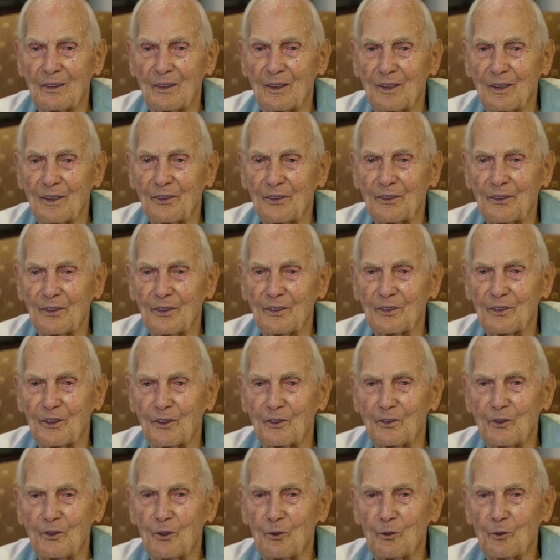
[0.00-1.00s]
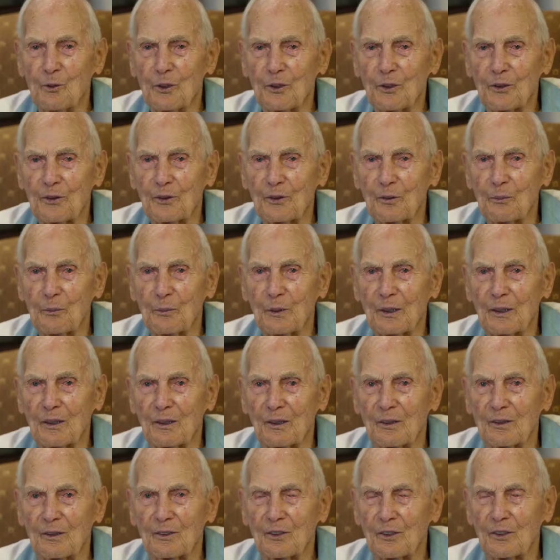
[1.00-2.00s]
nothing to do with the
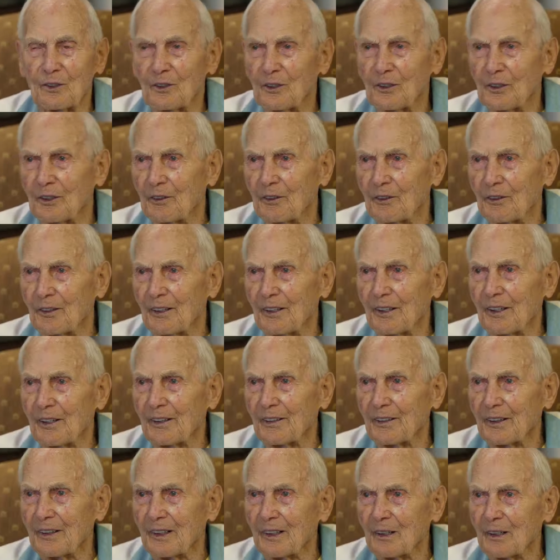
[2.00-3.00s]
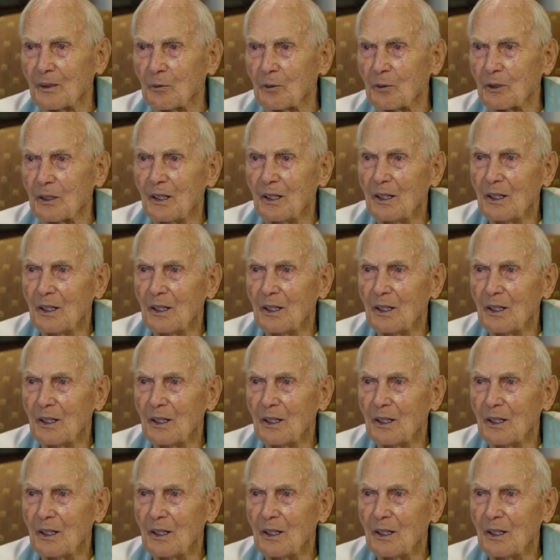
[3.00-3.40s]
military or anything.